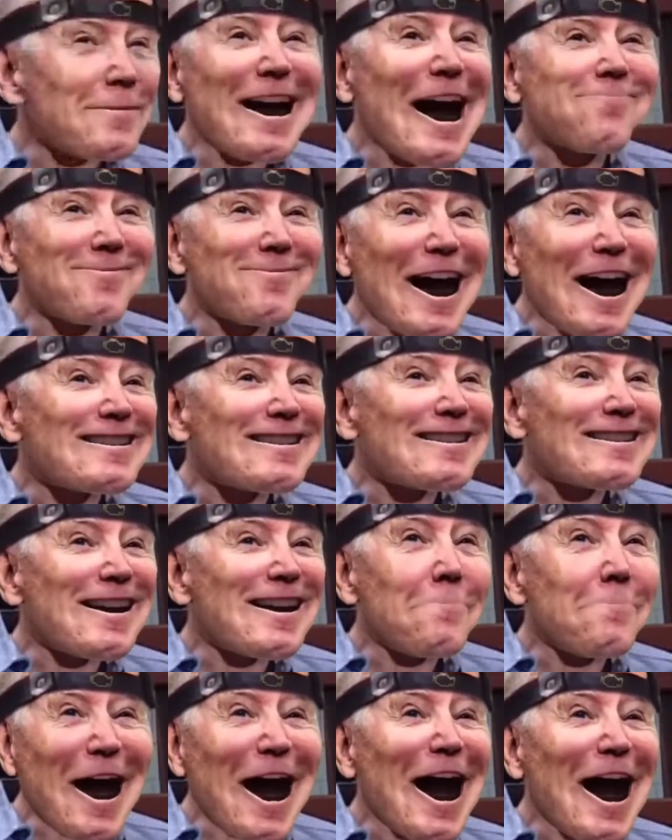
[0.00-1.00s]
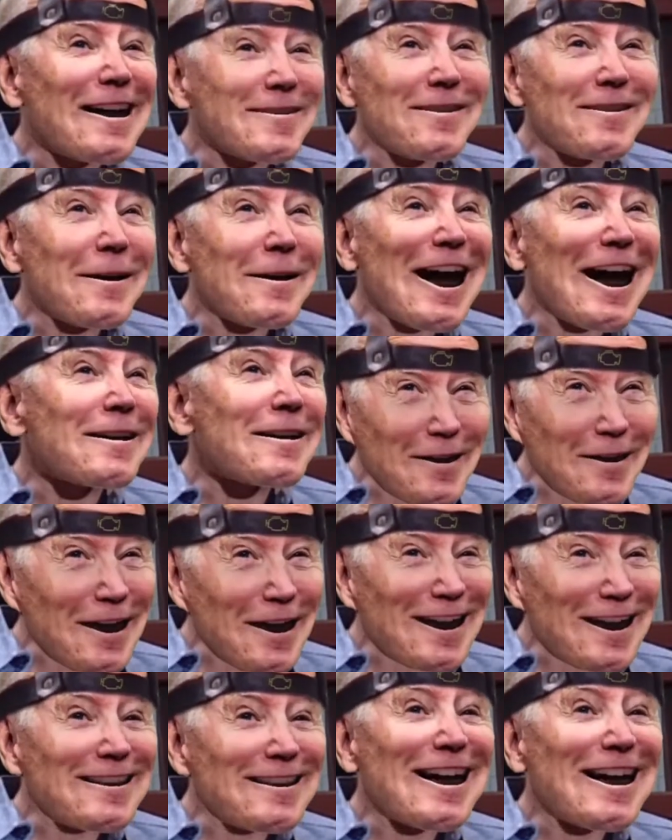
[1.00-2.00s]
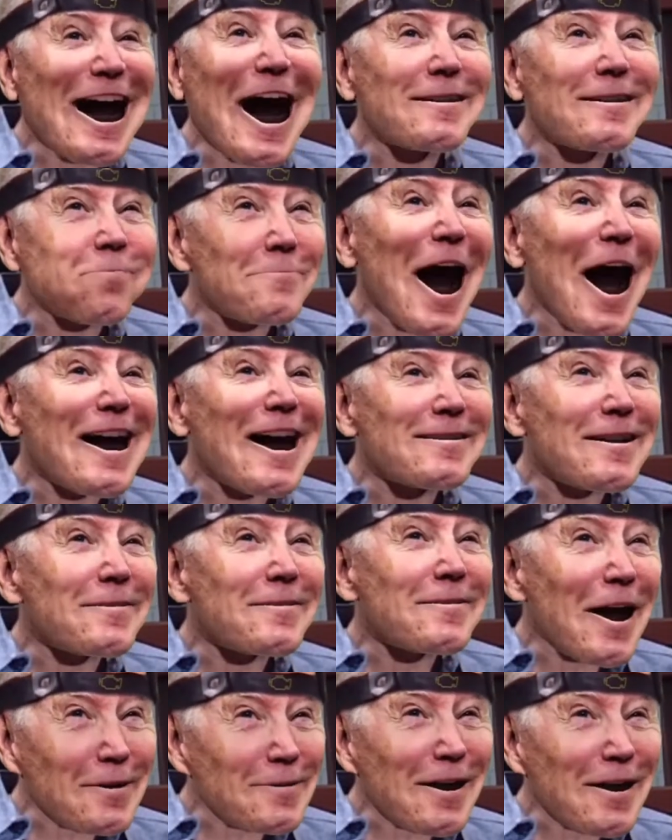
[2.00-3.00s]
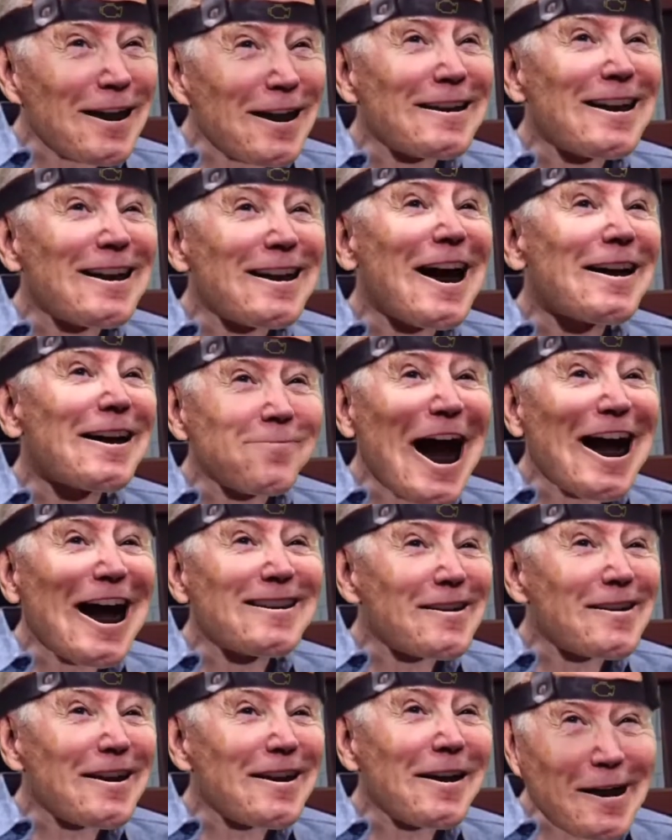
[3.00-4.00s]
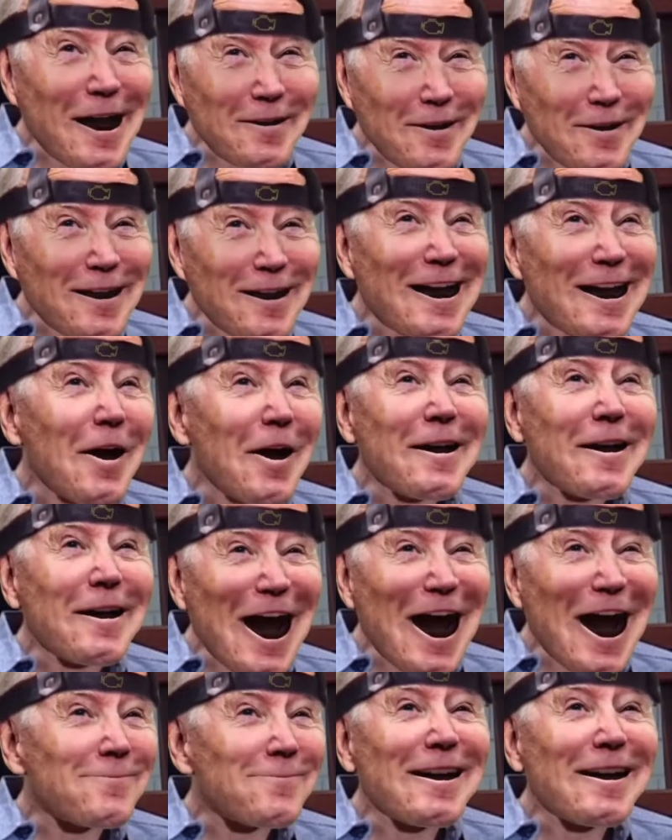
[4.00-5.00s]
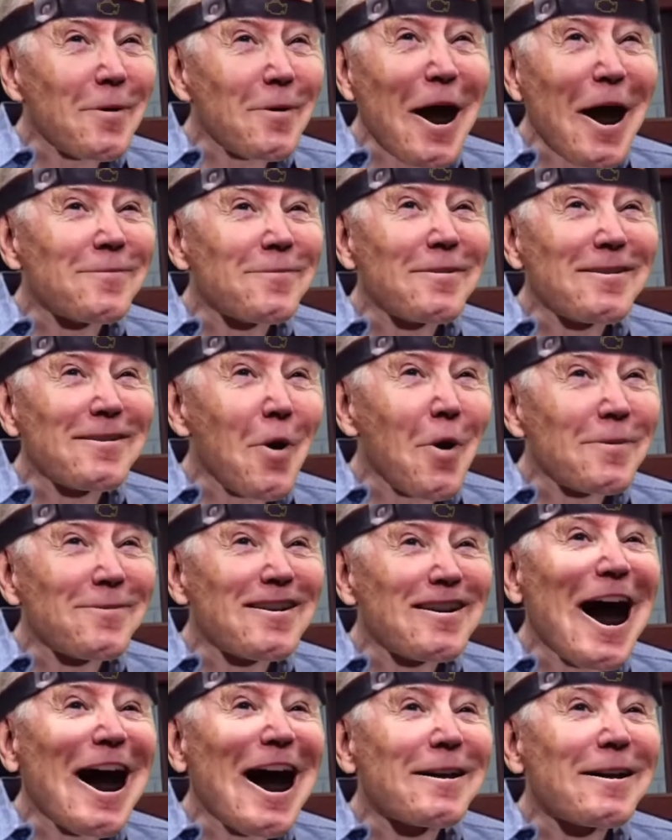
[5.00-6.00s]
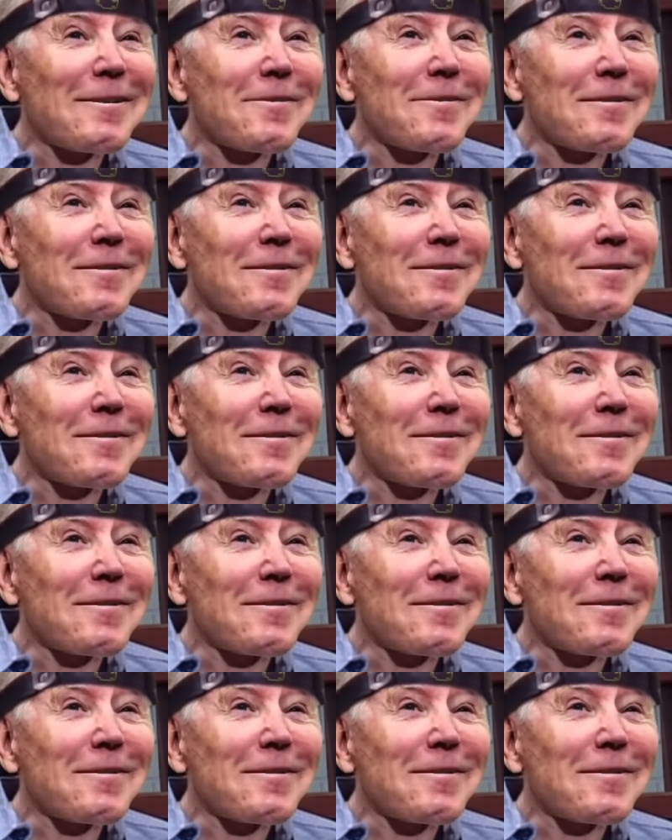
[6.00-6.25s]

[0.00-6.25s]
I've done so much. I mean, look at the gas prices. Look, look at the inflation. Look, look at all the empty grocery store shelves.